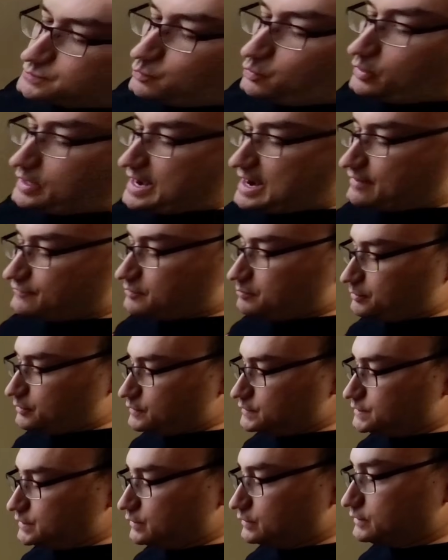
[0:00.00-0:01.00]
This will have the
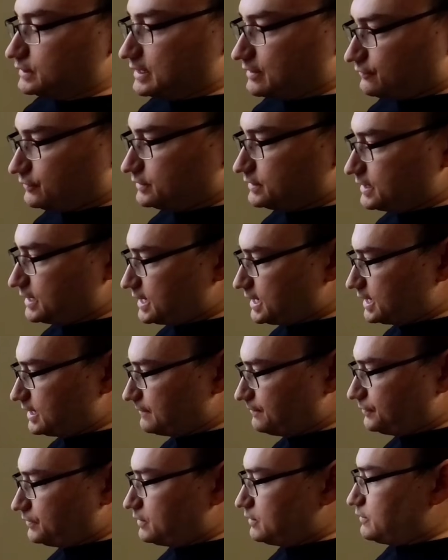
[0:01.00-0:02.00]
Bluetooth and everything in
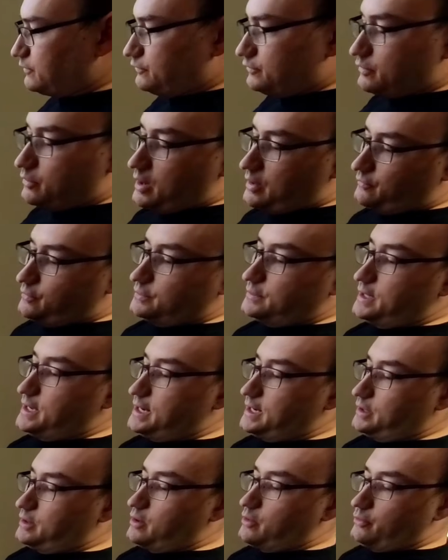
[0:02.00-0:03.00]
it. So
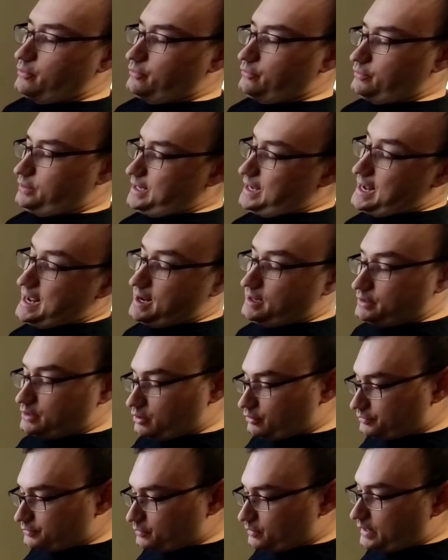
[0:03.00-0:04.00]
everything can
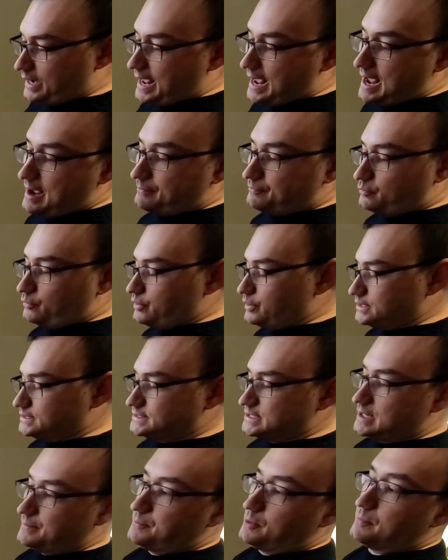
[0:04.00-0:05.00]
go through an app where you can
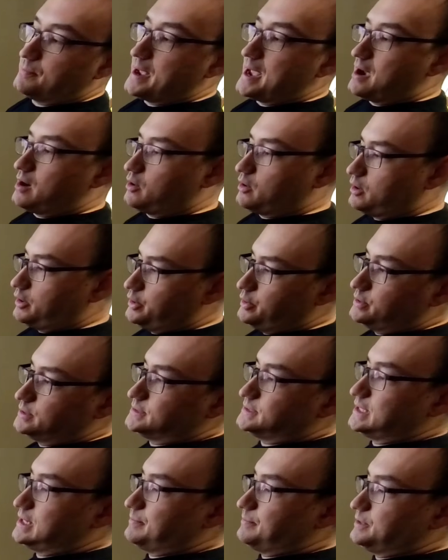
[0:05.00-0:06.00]
set up your power. You
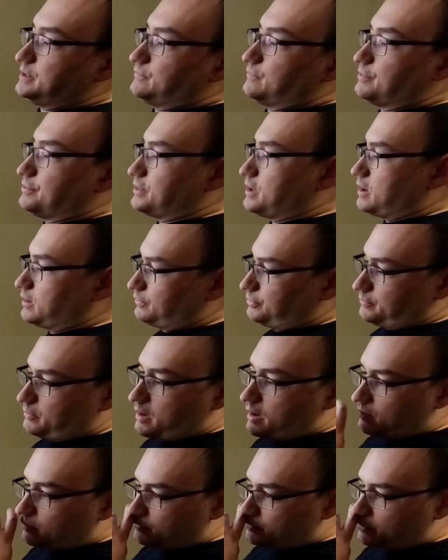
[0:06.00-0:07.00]
can set up a different
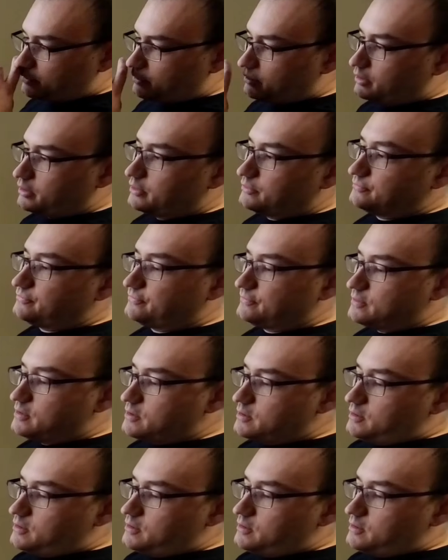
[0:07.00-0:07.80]
throttle curve.